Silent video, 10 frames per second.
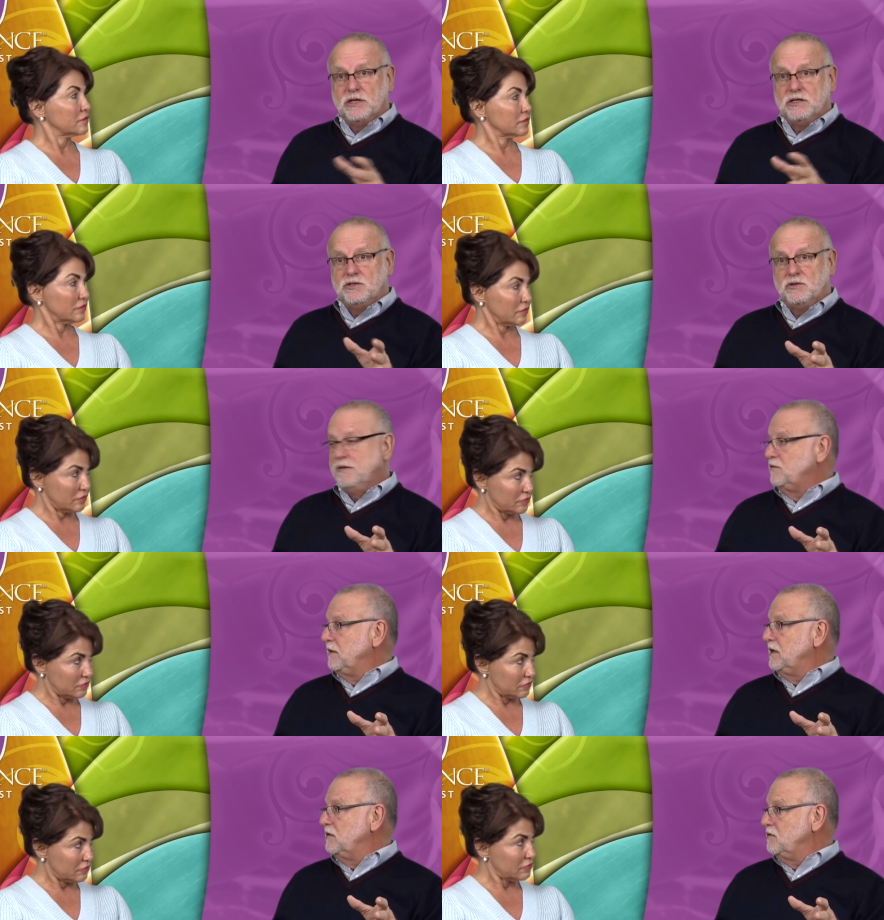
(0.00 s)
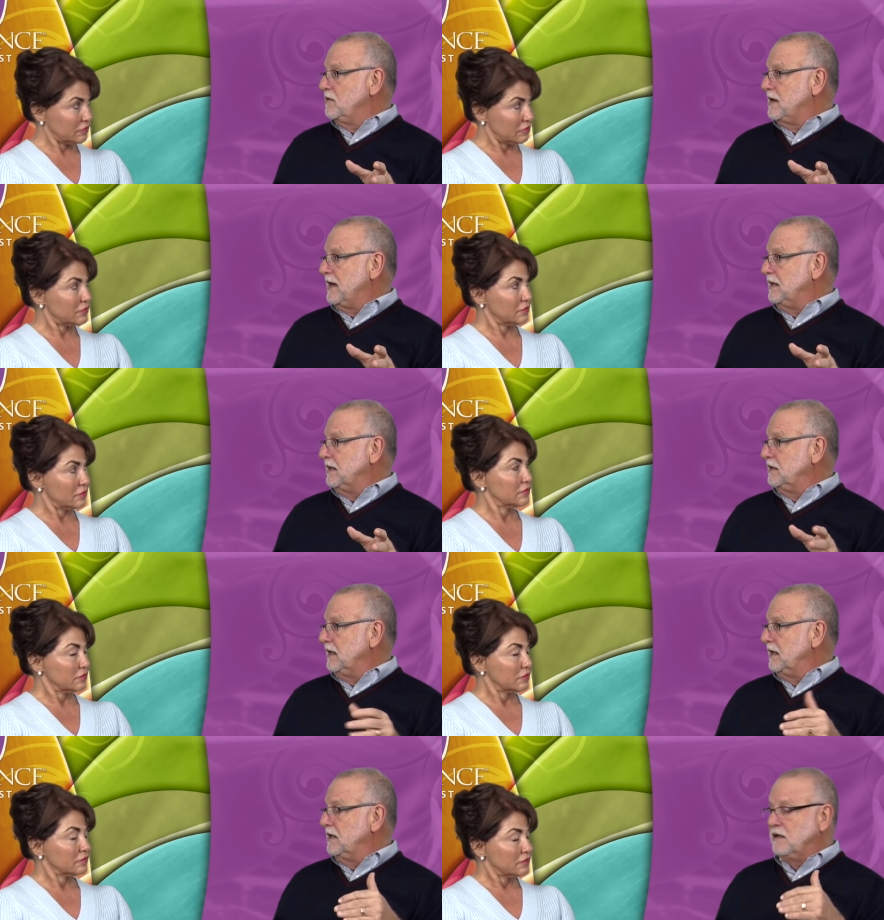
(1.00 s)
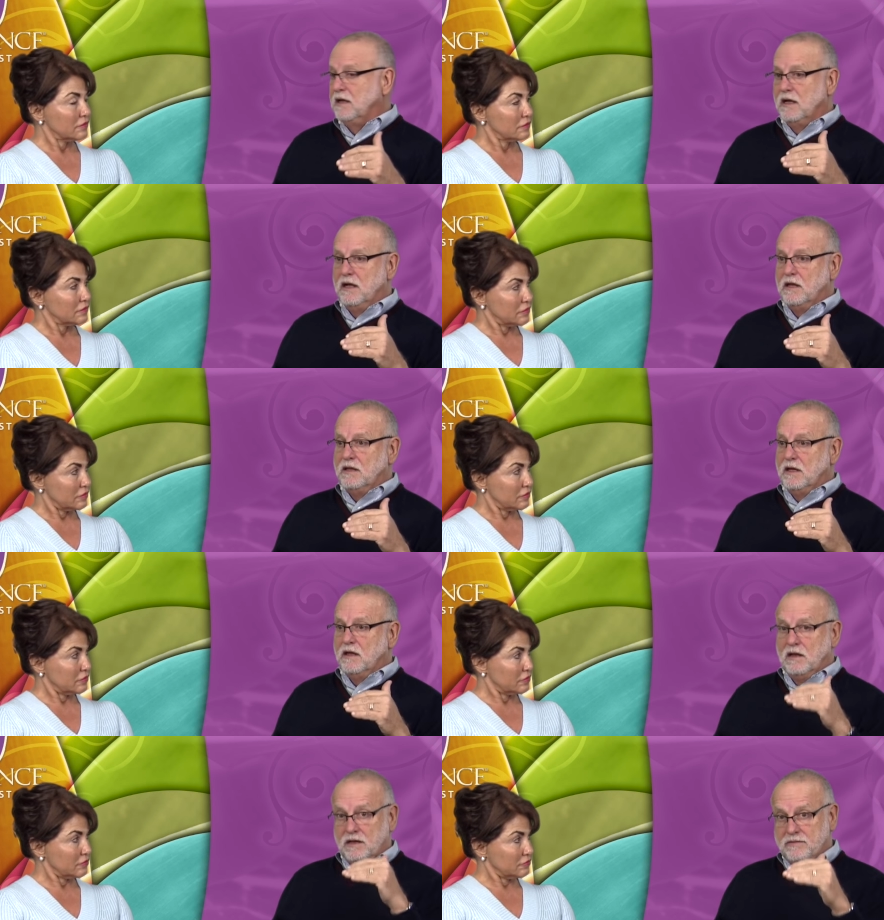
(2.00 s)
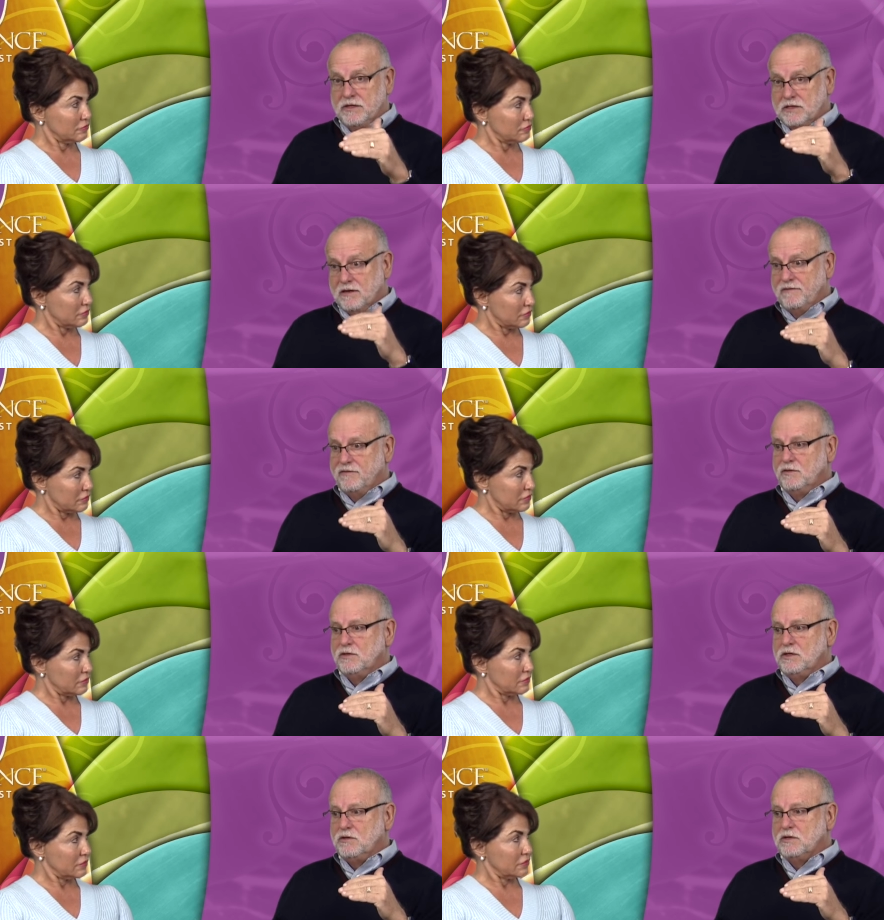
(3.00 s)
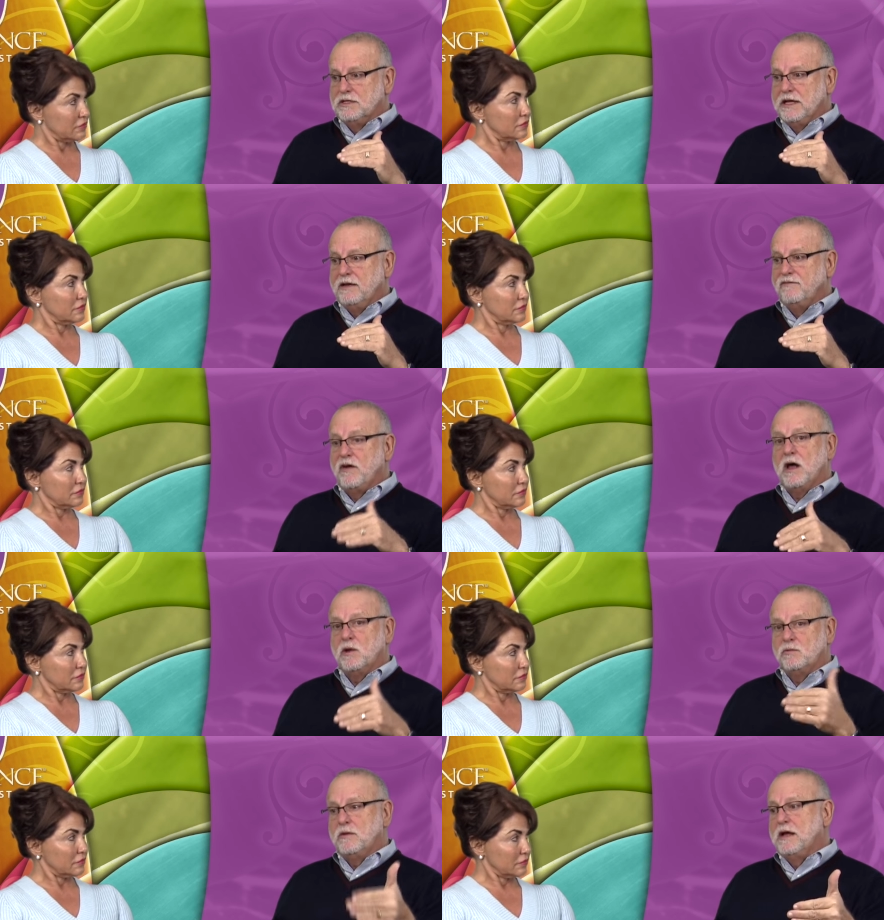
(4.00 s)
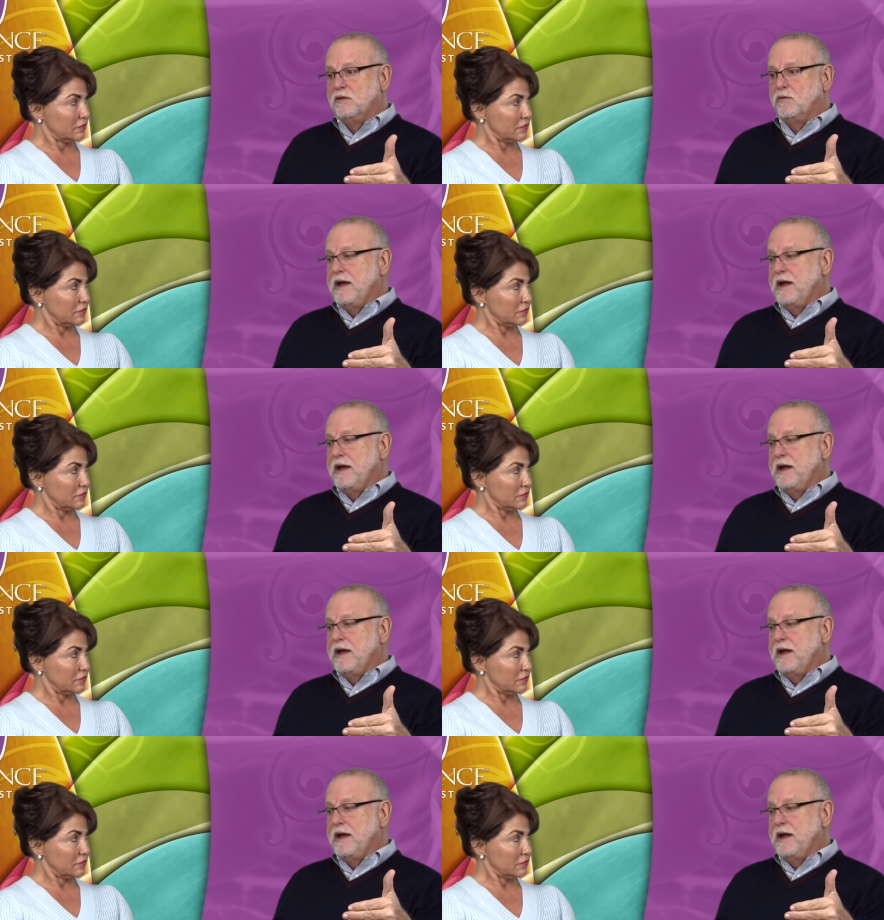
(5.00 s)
Speaker 1: the changes you have to make in your diet and, and the limit of food that you can take, followed by the